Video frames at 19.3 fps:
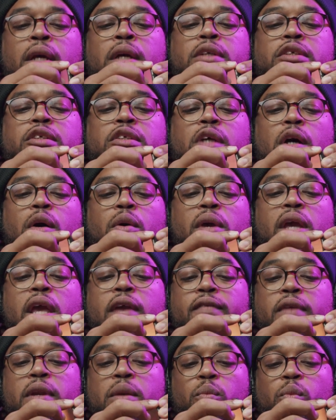So
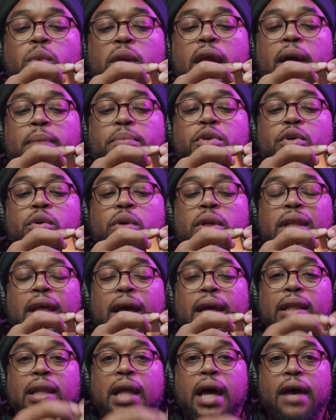even when I'm doing
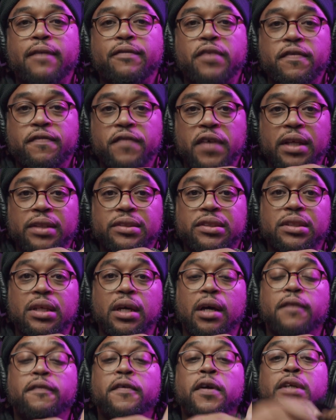like live event
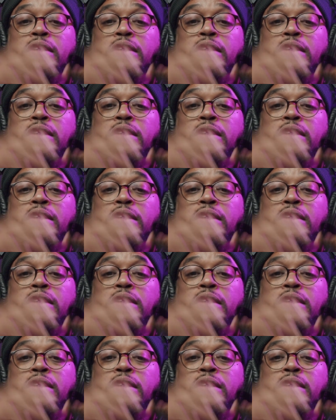stuff,